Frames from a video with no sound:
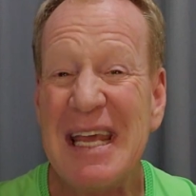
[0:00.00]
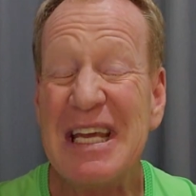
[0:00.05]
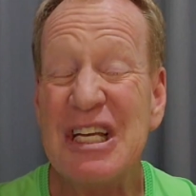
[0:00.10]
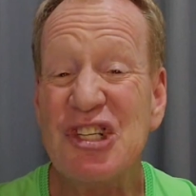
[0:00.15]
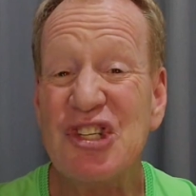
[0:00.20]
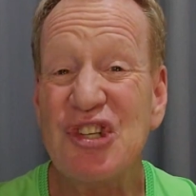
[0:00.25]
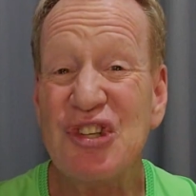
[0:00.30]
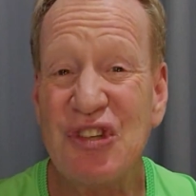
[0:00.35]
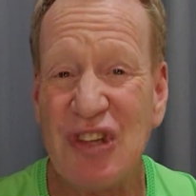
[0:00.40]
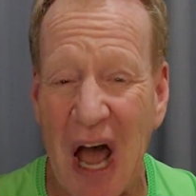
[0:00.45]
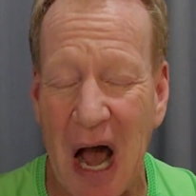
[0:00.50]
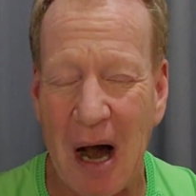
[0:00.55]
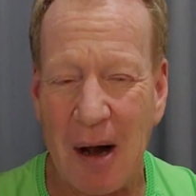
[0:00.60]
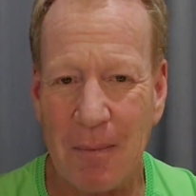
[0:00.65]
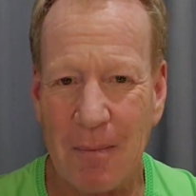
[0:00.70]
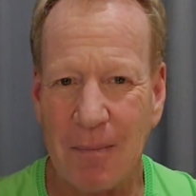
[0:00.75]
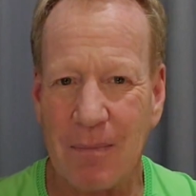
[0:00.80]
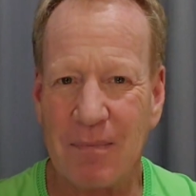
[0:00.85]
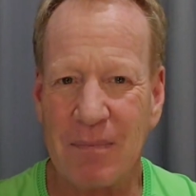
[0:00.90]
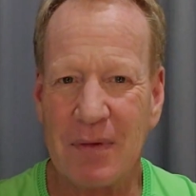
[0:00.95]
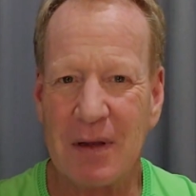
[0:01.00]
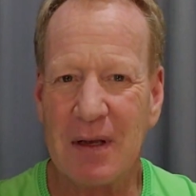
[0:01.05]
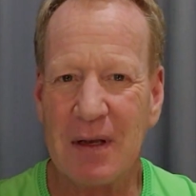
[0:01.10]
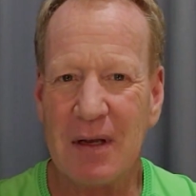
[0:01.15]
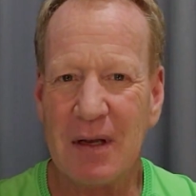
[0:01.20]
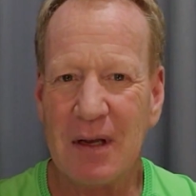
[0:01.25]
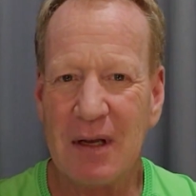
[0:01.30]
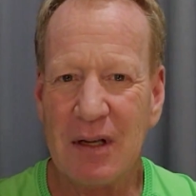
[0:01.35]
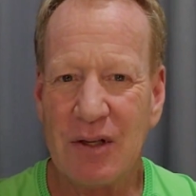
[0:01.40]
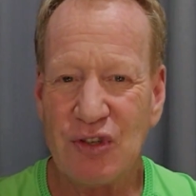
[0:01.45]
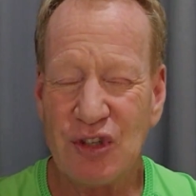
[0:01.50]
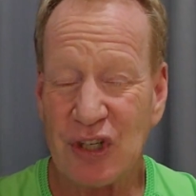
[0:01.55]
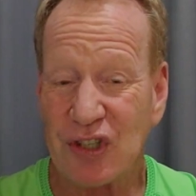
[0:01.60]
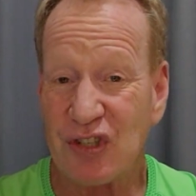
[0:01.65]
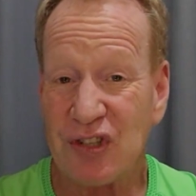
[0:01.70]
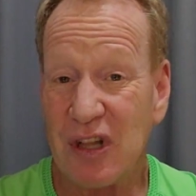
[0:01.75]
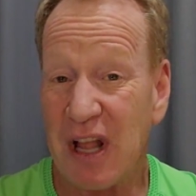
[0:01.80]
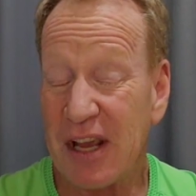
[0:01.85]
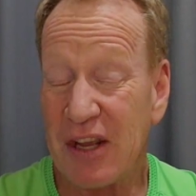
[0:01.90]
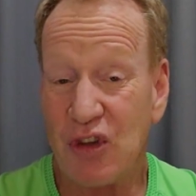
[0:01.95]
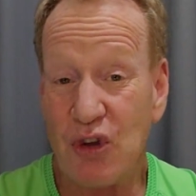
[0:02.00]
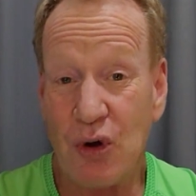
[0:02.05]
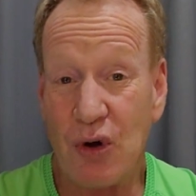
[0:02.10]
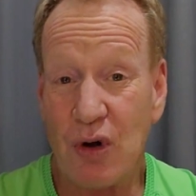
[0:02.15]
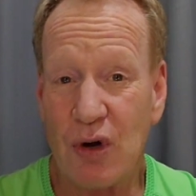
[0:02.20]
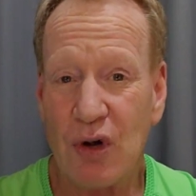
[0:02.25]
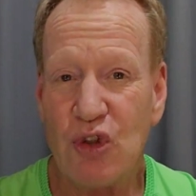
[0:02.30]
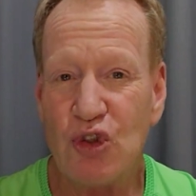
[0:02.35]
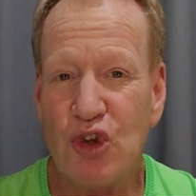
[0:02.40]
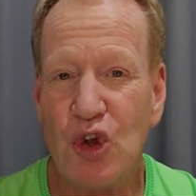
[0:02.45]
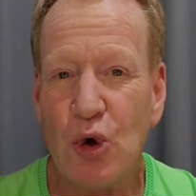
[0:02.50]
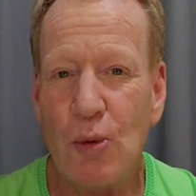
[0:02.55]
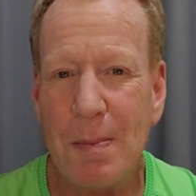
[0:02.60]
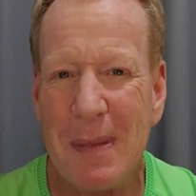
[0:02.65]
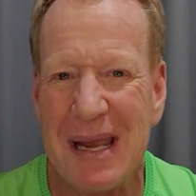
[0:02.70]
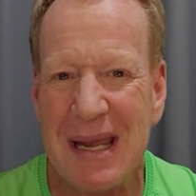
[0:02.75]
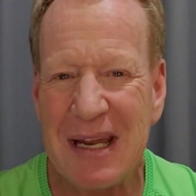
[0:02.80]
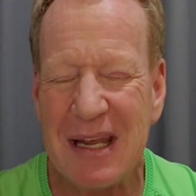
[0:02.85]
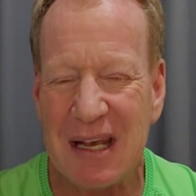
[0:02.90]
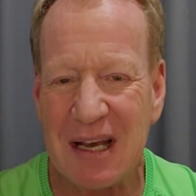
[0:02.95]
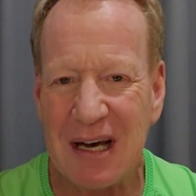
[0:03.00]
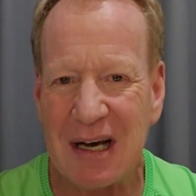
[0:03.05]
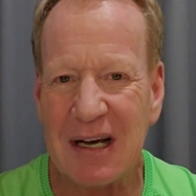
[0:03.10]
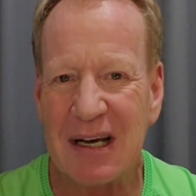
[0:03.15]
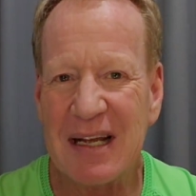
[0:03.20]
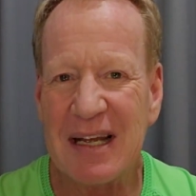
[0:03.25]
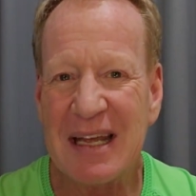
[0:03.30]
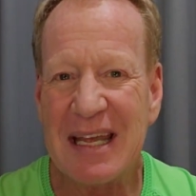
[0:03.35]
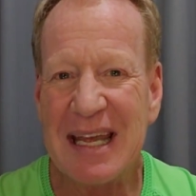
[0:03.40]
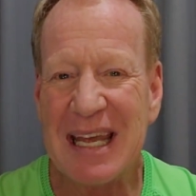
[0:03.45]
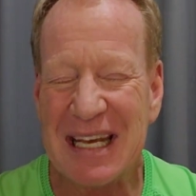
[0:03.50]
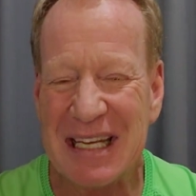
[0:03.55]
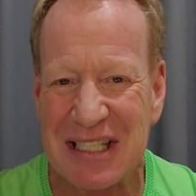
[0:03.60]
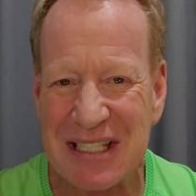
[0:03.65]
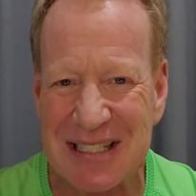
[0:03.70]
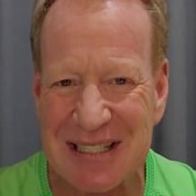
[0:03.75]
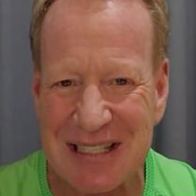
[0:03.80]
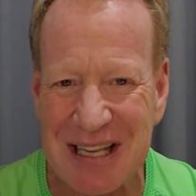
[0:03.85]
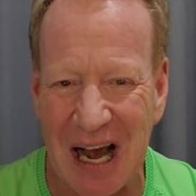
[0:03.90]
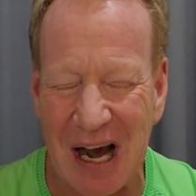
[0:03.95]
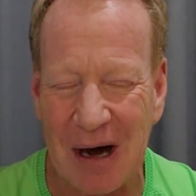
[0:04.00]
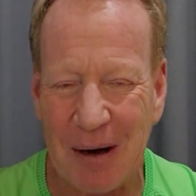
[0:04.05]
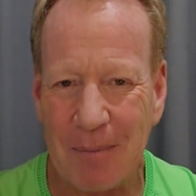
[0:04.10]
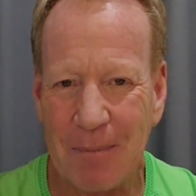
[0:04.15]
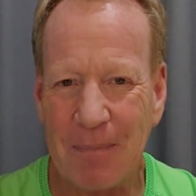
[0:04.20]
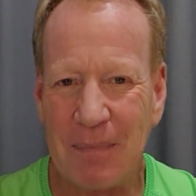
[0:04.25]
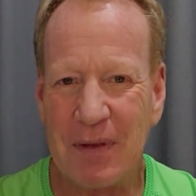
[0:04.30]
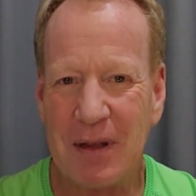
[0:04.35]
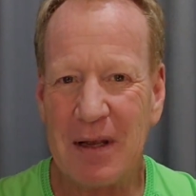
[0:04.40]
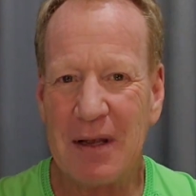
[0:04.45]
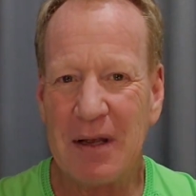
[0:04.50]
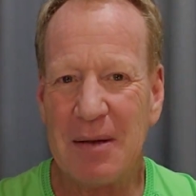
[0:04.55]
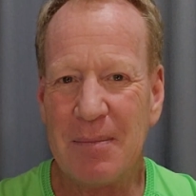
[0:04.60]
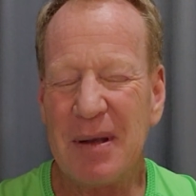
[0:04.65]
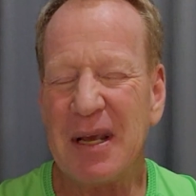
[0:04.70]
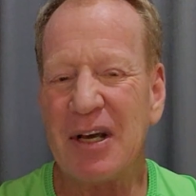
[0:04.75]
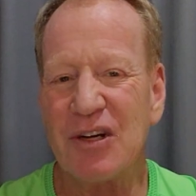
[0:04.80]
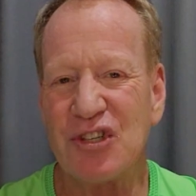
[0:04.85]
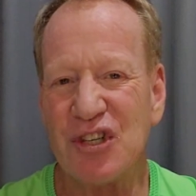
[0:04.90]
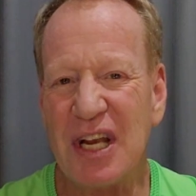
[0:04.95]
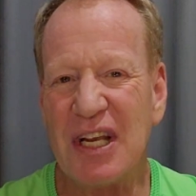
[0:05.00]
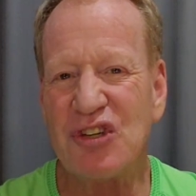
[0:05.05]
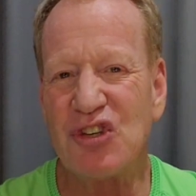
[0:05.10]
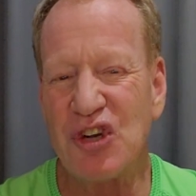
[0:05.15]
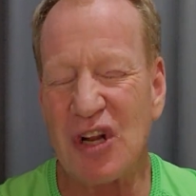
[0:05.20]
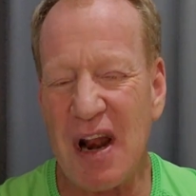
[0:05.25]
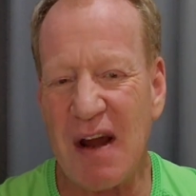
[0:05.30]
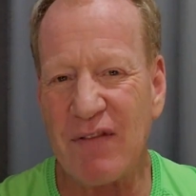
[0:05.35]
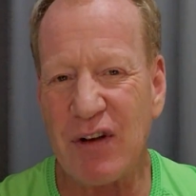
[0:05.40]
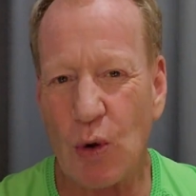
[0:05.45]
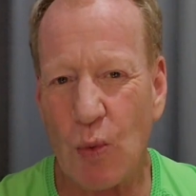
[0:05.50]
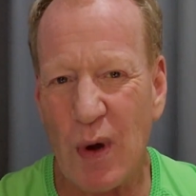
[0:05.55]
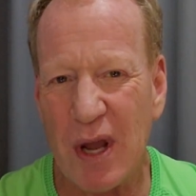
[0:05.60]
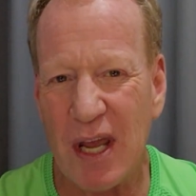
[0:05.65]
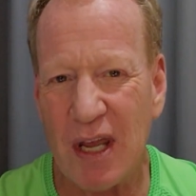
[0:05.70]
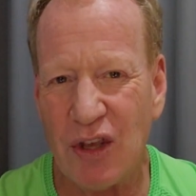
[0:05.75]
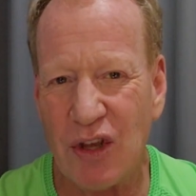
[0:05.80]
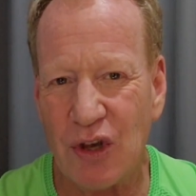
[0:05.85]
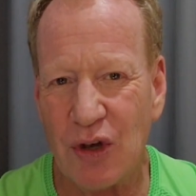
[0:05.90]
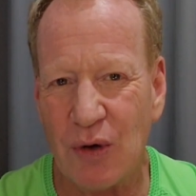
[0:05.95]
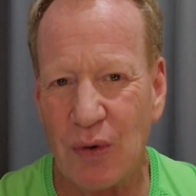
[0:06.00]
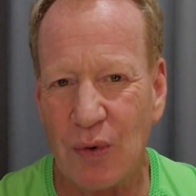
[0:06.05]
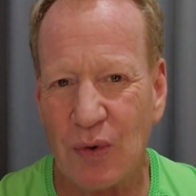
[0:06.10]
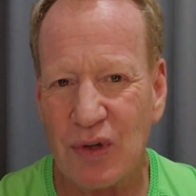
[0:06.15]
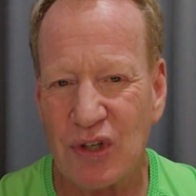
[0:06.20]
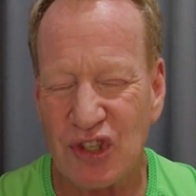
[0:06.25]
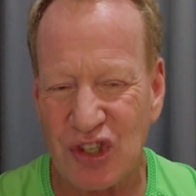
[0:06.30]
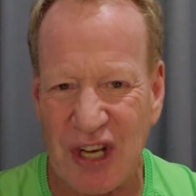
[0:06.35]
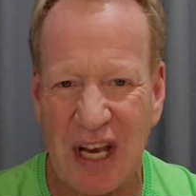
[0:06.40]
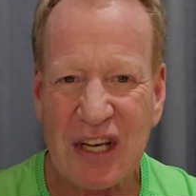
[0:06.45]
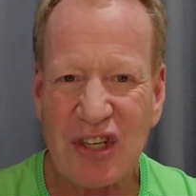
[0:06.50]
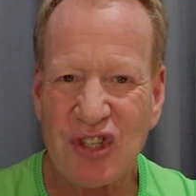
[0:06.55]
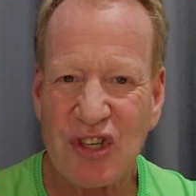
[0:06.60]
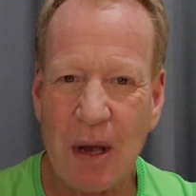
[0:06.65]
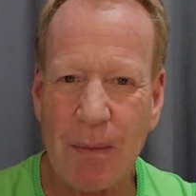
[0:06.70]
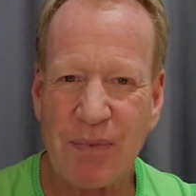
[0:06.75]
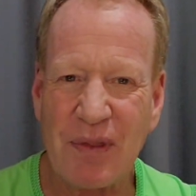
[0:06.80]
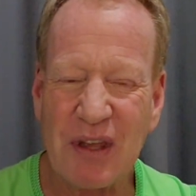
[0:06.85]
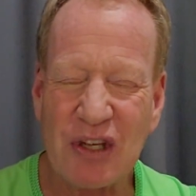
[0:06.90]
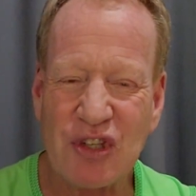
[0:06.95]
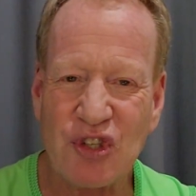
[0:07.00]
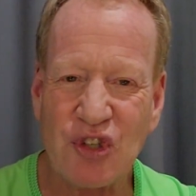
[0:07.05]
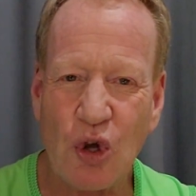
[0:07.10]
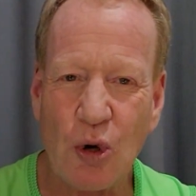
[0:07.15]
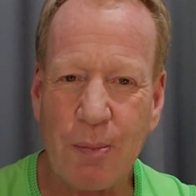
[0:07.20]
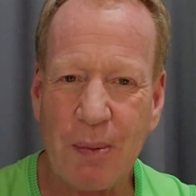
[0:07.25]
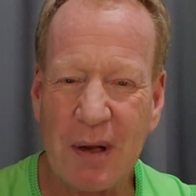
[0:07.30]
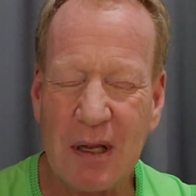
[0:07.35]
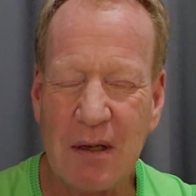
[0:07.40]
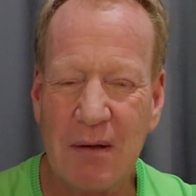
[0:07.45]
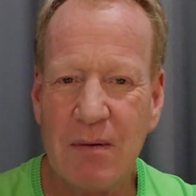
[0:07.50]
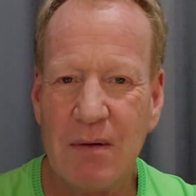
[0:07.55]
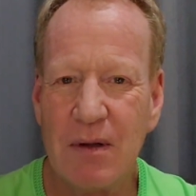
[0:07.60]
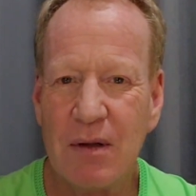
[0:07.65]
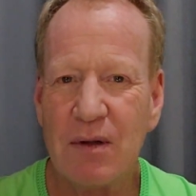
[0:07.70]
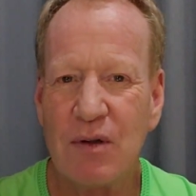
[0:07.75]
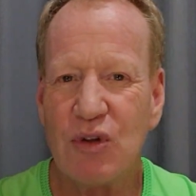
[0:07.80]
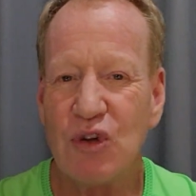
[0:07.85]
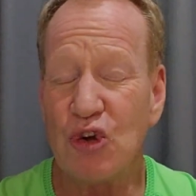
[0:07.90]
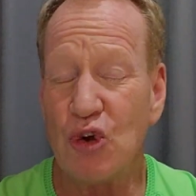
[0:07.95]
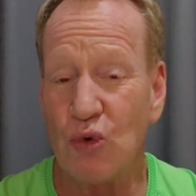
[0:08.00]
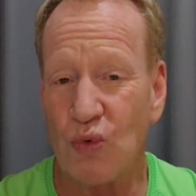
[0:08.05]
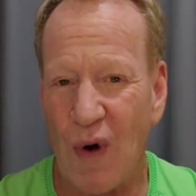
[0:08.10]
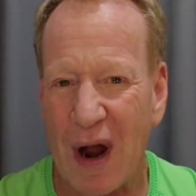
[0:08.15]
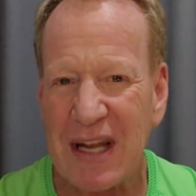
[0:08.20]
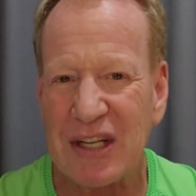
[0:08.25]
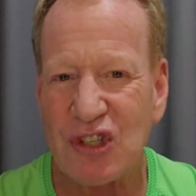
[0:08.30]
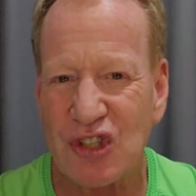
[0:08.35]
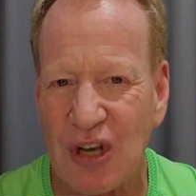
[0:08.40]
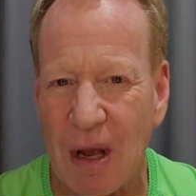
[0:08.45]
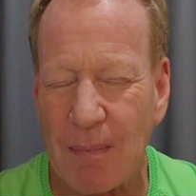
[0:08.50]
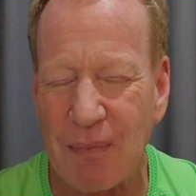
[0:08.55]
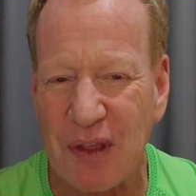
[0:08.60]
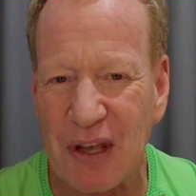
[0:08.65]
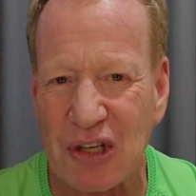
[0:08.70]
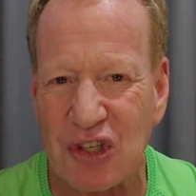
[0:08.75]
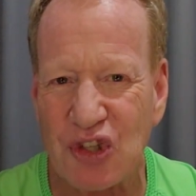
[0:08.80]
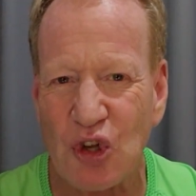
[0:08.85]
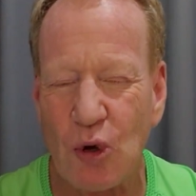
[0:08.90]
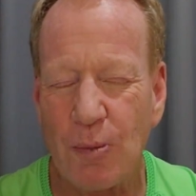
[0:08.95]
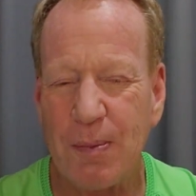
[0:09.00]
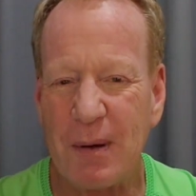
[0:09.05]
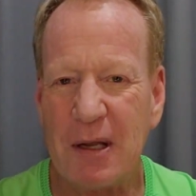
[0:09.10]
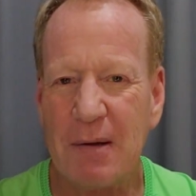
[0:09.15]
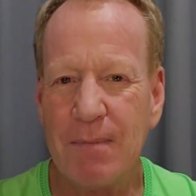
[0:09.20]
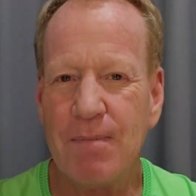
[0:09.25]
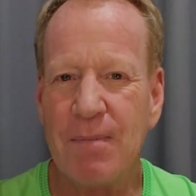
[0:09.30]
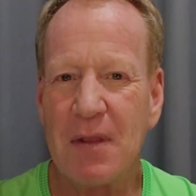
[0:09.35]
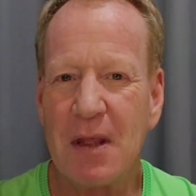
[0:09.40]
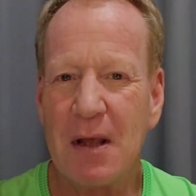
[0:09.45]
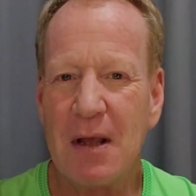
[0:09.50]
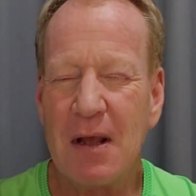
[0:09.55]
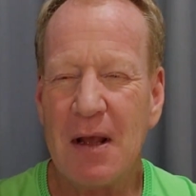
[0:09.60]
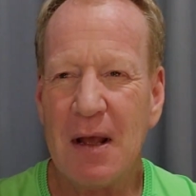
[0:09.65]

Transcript: is dumb, just like your new media is dumb. Because each and every week you say something stupid, you write something stupid,